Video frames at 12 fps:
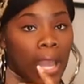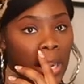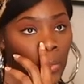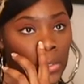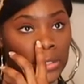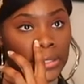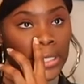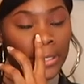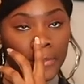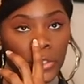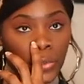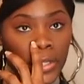I don't want to sit in
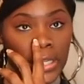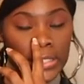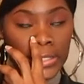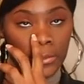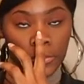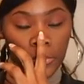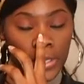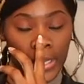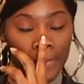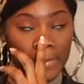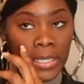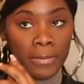between, because I don't, you
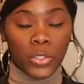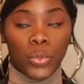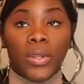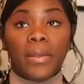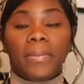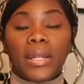can't be in between,